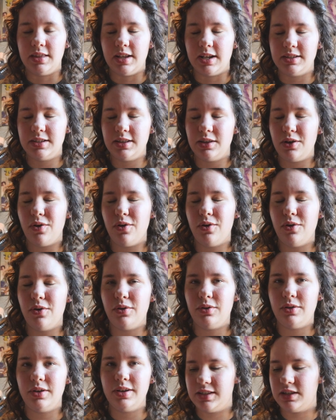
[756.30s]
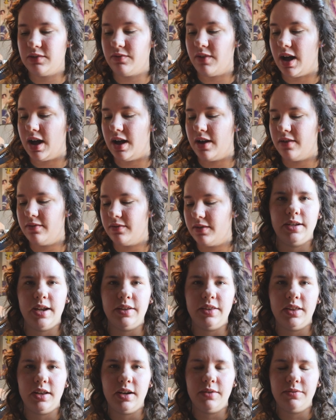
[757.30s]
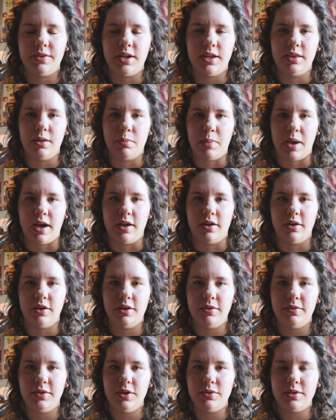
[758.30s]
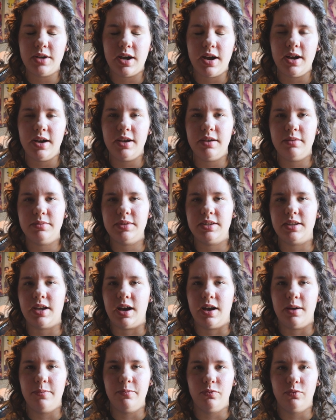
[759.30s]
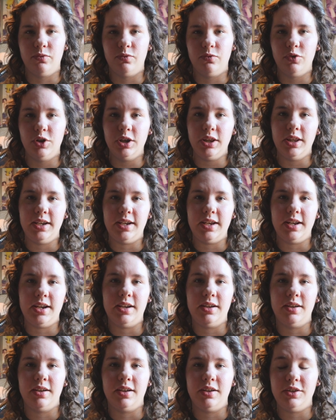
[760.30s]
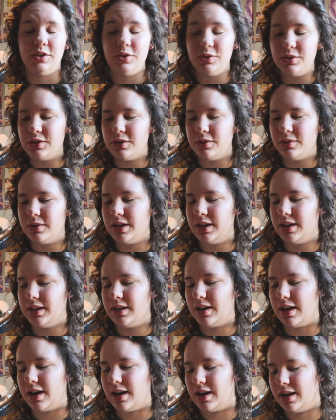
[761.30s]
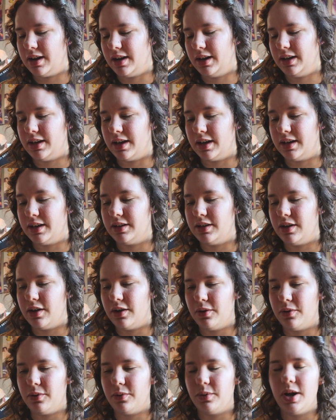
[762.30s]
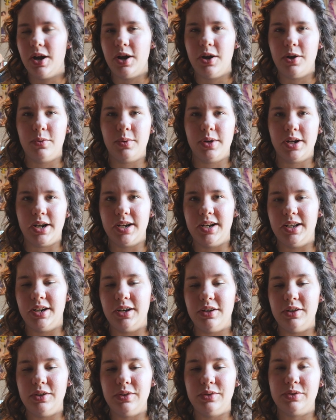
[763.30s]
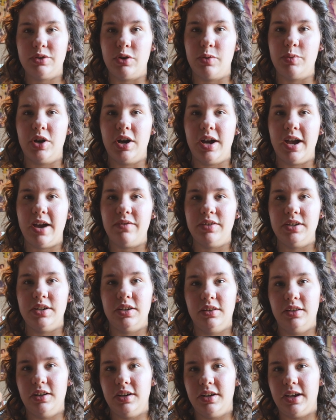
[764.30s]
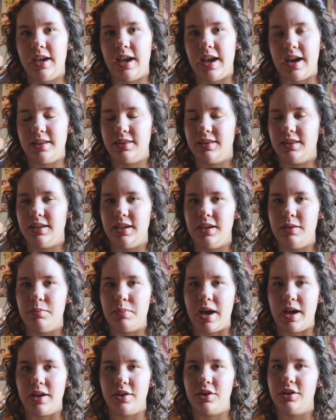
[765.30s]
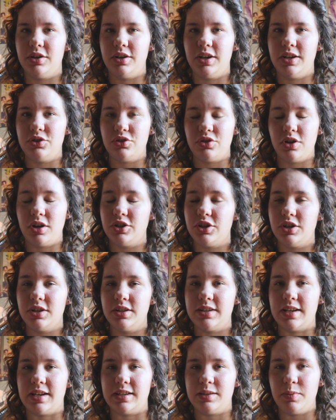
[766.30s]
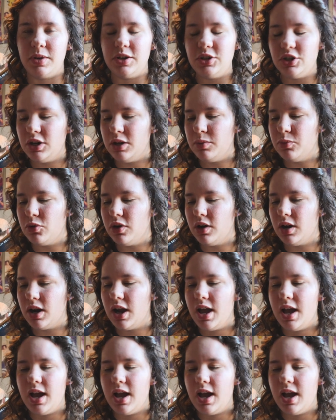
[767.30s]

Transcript: That's the goal, is 5. Now that I've done the pattern a few times, I'm really getting used to it. I kind of know what I need to do, so I'm not having to look at the pattern instructions as much anymore.